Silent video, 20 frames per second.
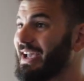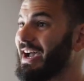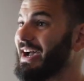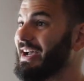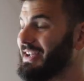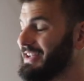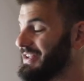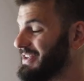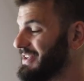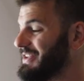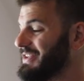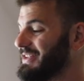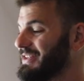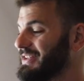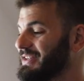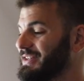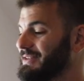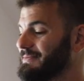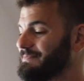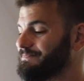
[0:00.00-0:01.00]
Yeah.
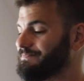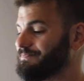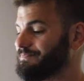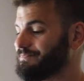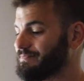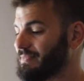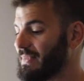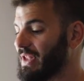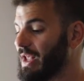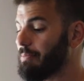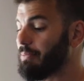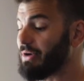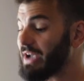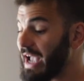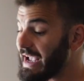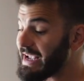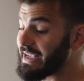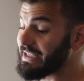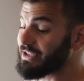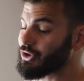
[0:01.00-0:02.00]
But
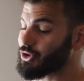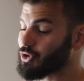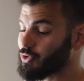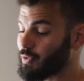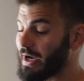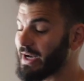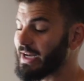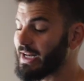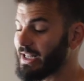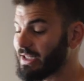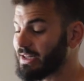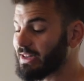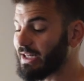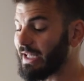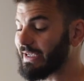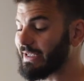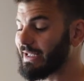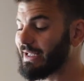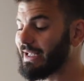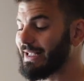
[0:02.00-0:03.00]
yeah, in training,
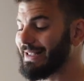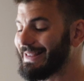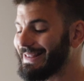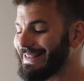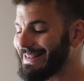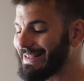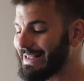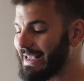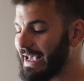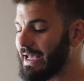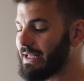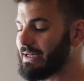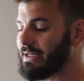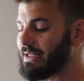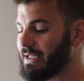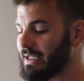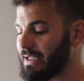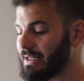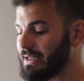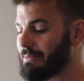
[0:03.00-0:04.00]
like,
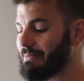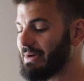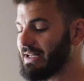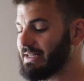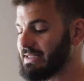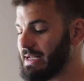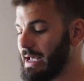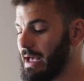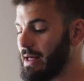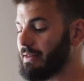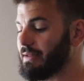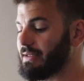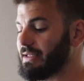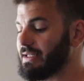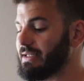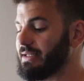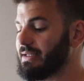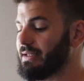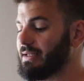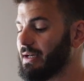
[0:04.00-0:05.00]
get in the
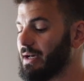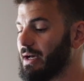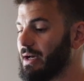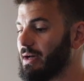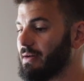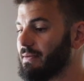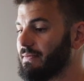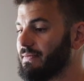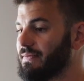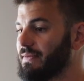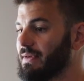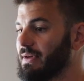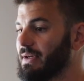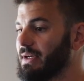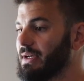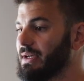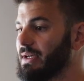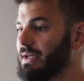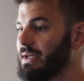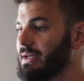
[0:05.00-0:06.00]
mentality of,
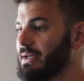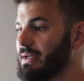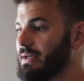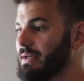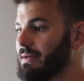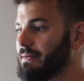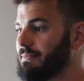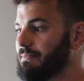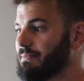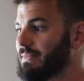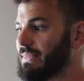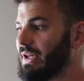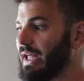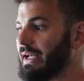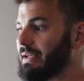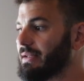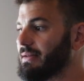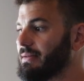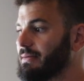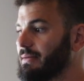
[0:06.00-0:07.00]

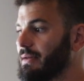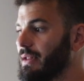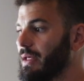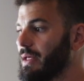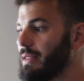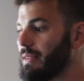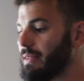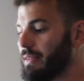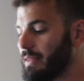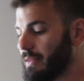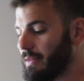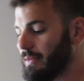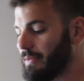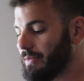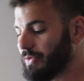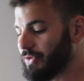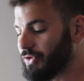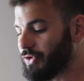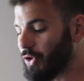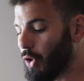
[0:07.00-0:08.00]
like,
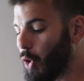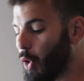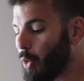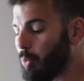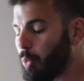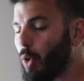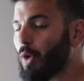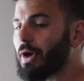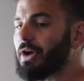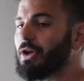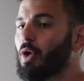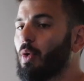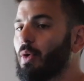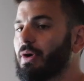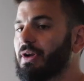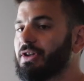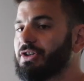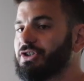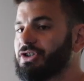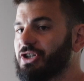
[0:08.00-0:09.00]
the whole point of
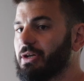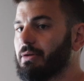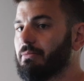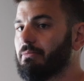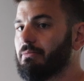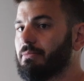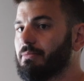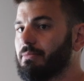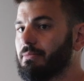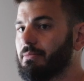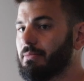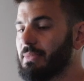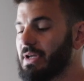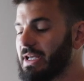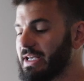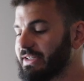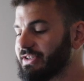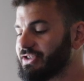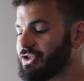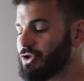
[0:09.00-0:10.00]
going to the gym
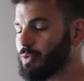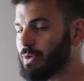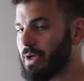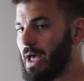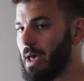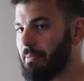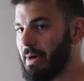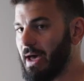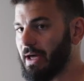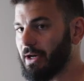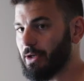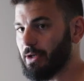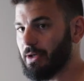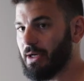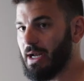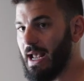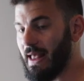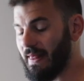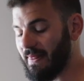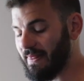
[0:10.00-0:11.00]
is to get
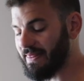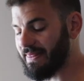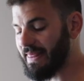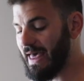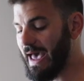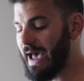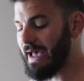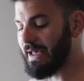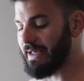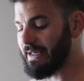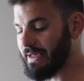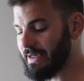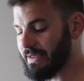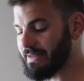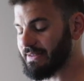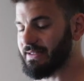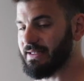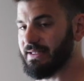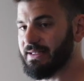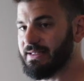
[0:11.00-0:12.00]
better. And that
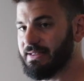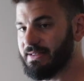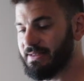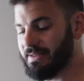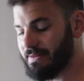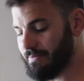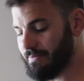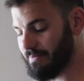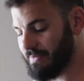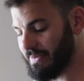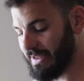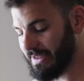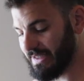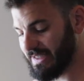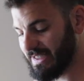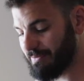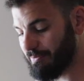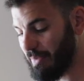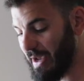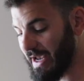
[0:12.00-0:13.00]
is the
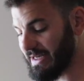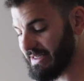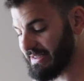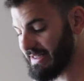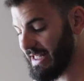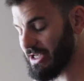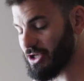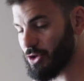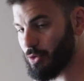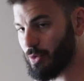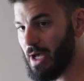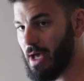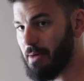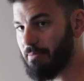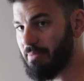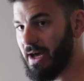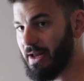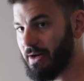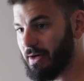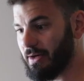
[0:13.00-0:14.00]
space that you
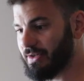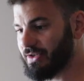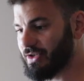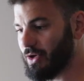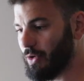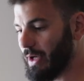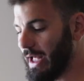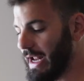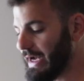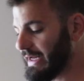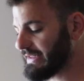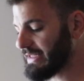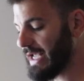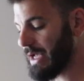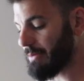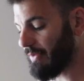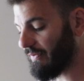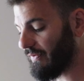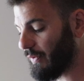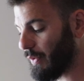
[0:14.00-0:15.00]
get better. So
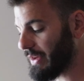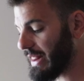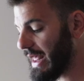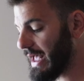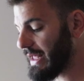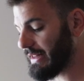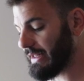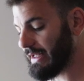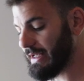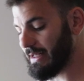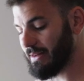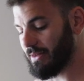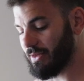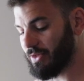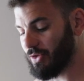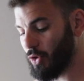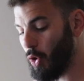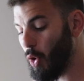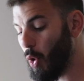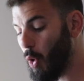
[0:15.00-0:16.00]
anytime before that,
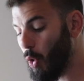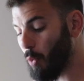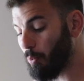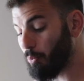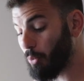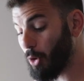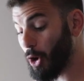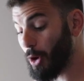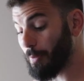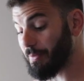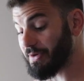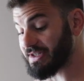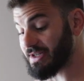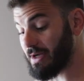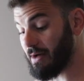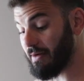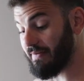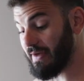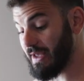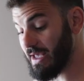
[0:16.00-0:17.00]
the whole purpose
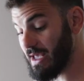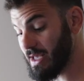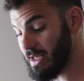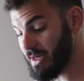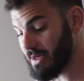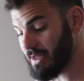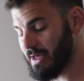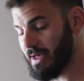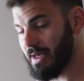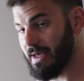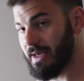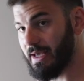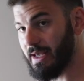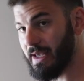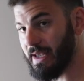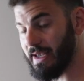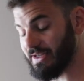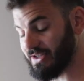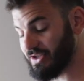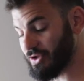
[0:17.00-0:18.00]
of it
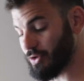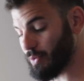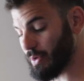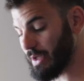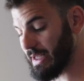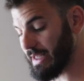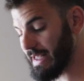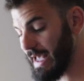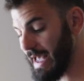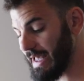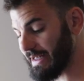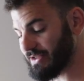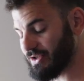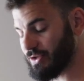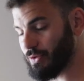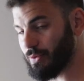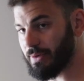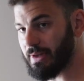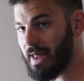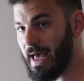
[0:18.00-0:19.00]
is to get
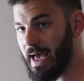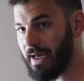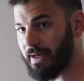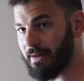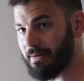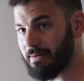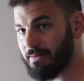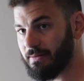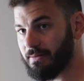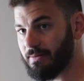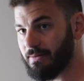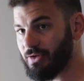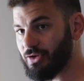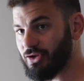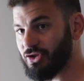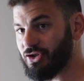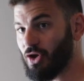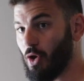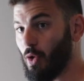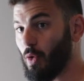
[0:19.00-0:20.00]
to that
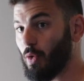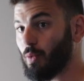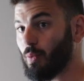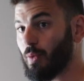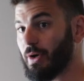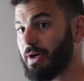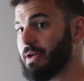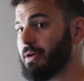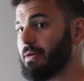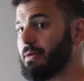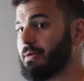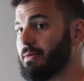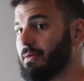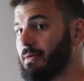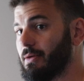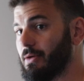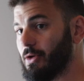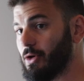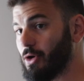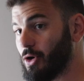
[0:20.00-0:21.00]
zone where you're
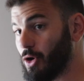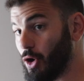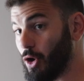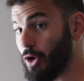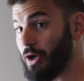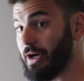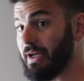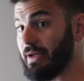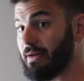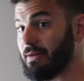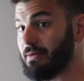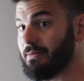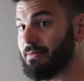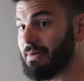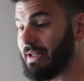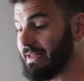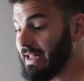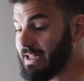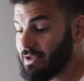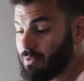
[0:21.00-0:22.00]
hurting.
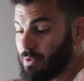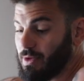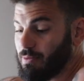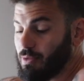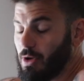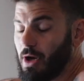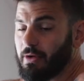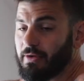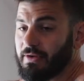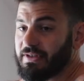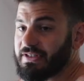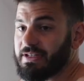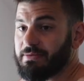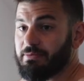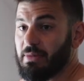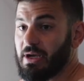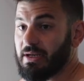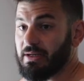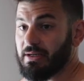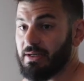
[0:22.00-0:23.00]
Like, that's where the progress
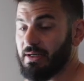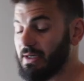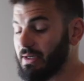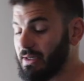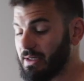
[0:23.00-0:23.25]
is made.